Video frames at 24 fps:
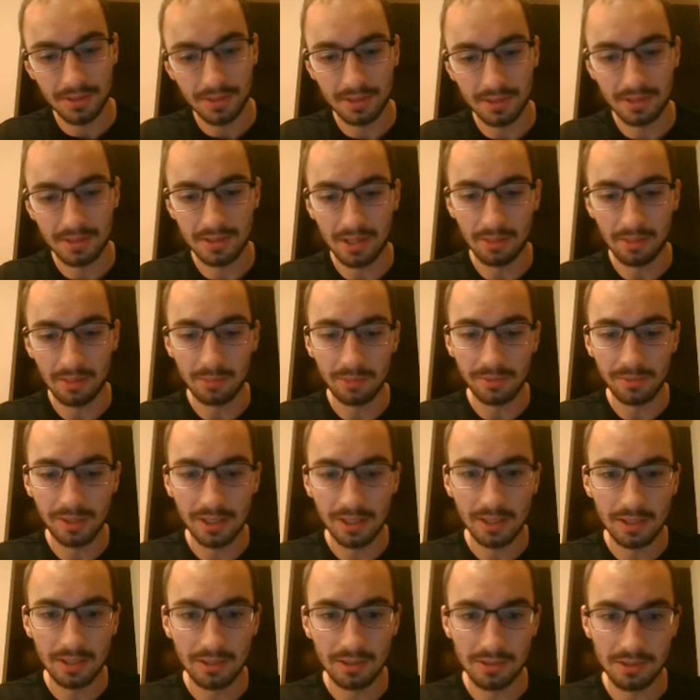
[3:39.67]
Since it's not
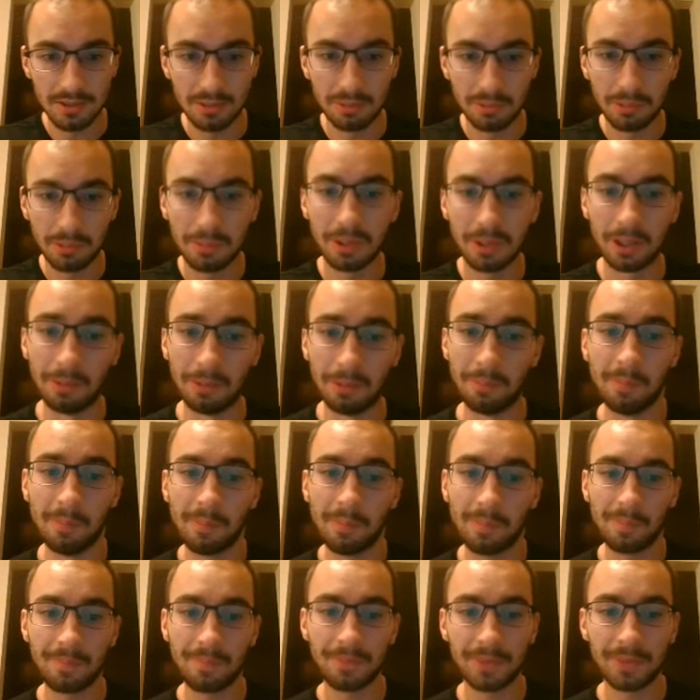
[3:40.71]
moving, there's no momentum.
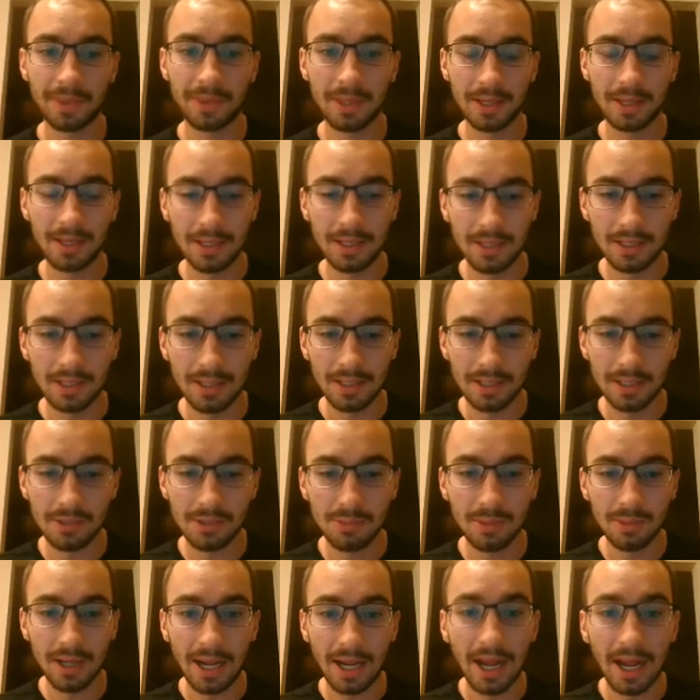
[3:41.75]
Next
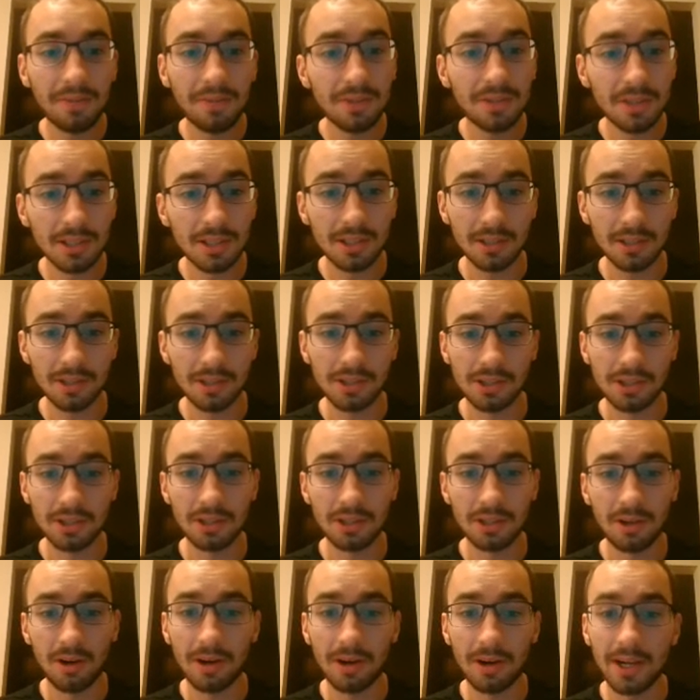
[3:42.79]
one, after the
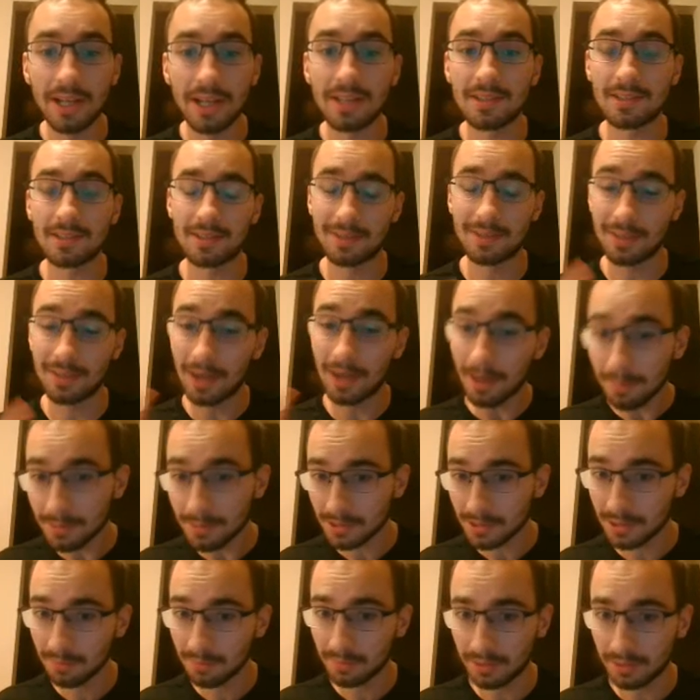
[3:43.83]
collision, car A
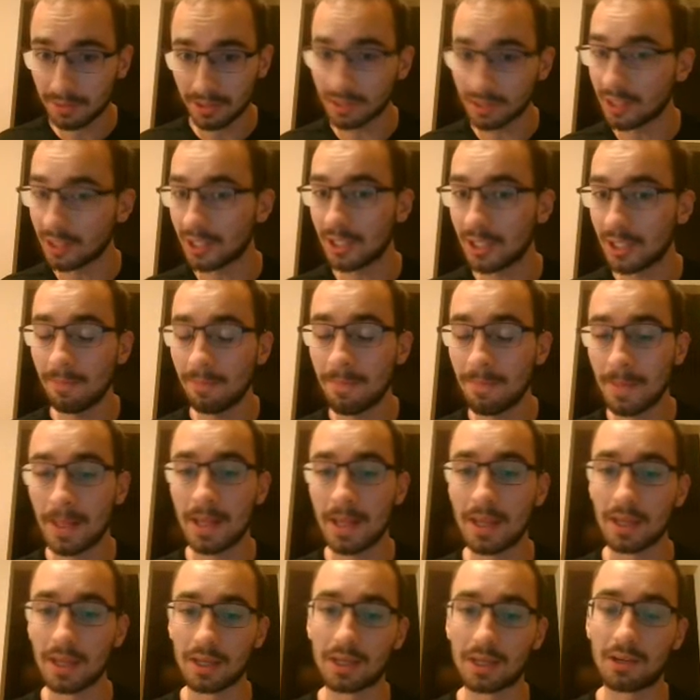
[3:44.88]
stops completely,
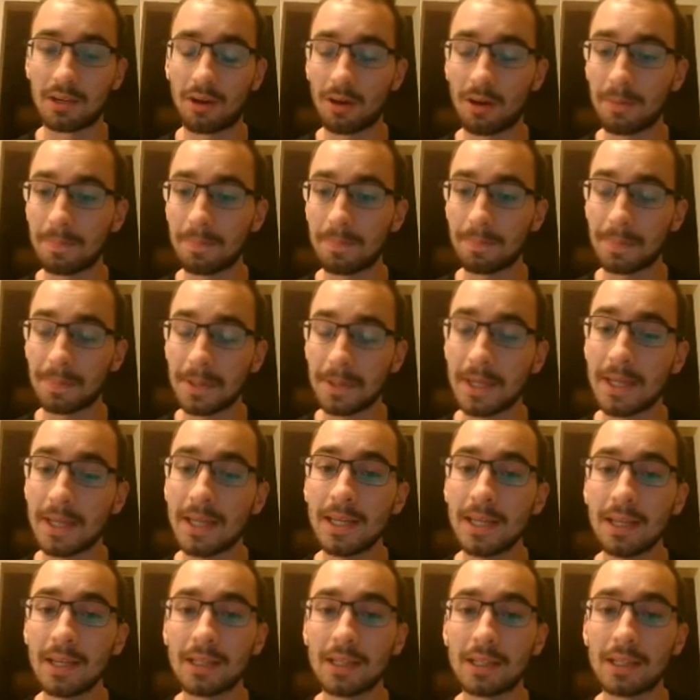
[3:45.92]
and car
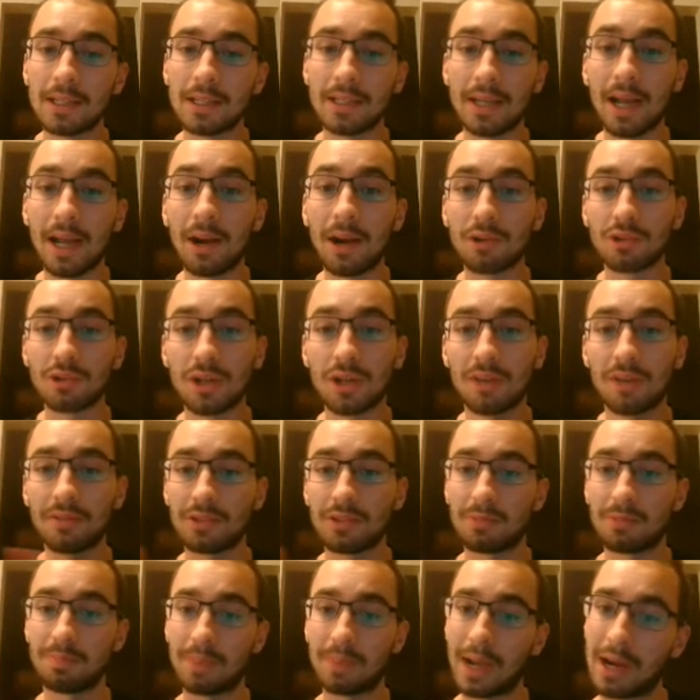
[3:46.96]
B now
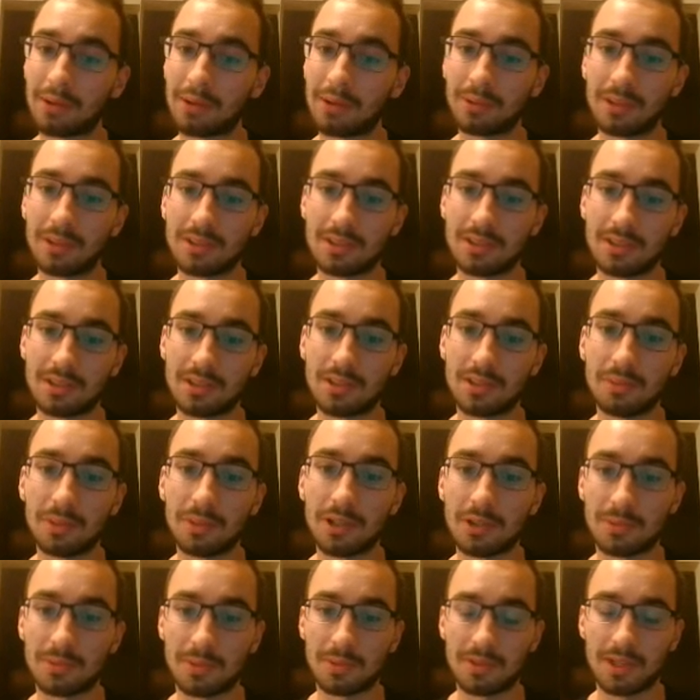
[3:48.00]
travels backwards at 2
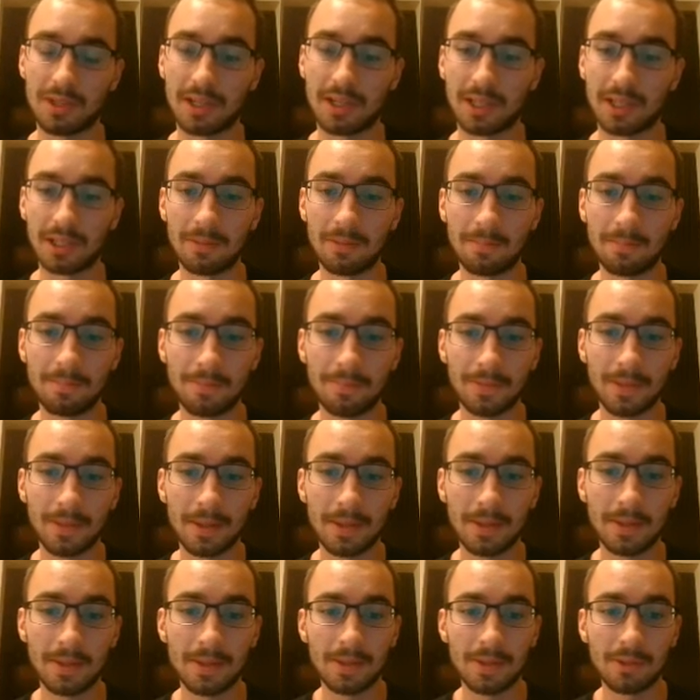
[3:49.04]
meters per second.
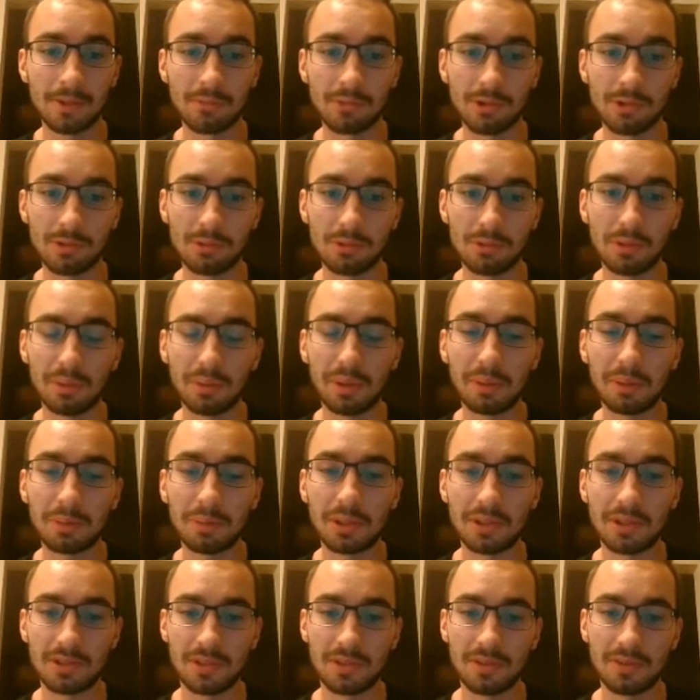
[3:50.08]
Was the momentum
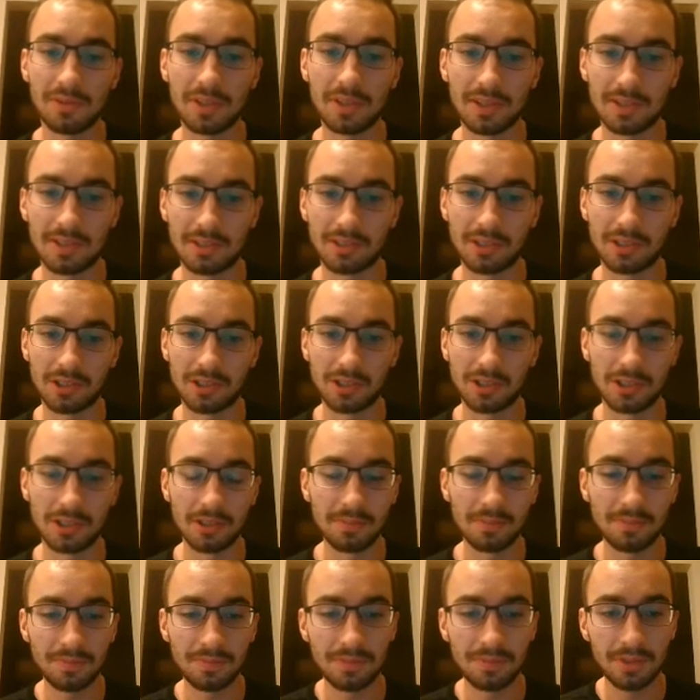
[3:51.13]
conserved in this collision?
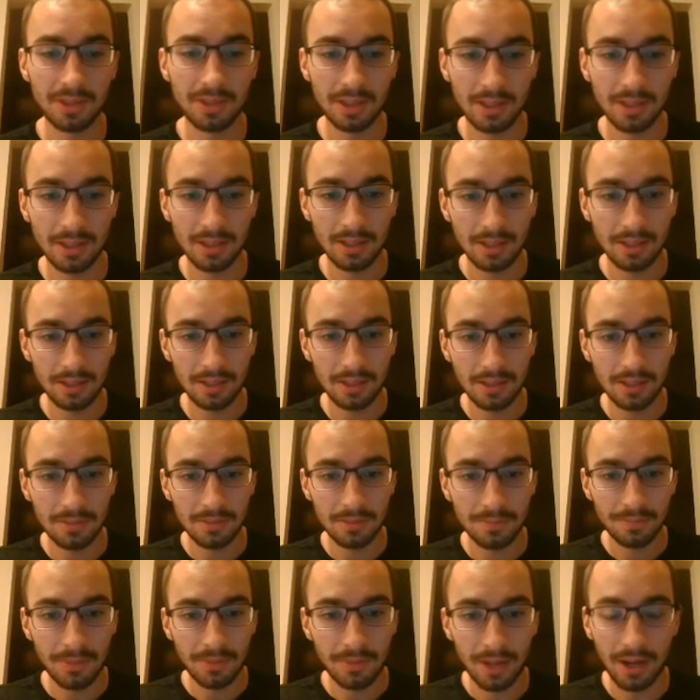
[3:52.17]

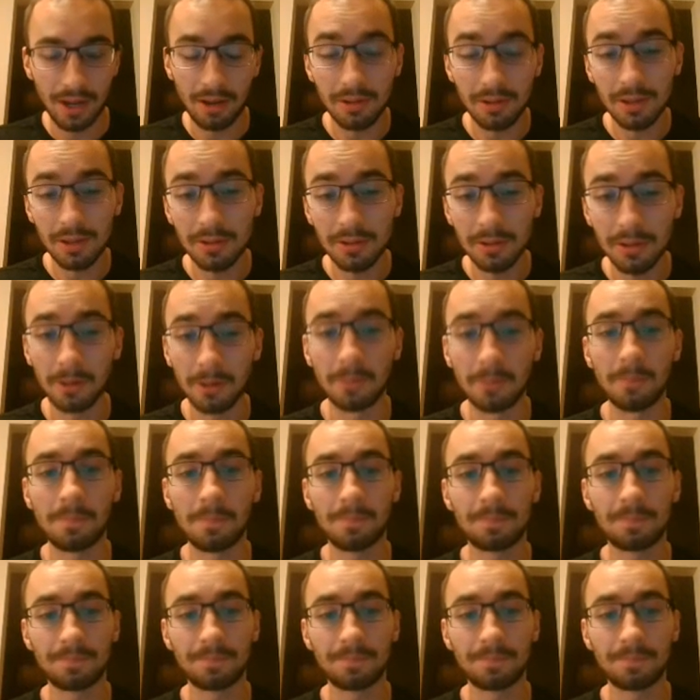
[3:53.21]
How do you know?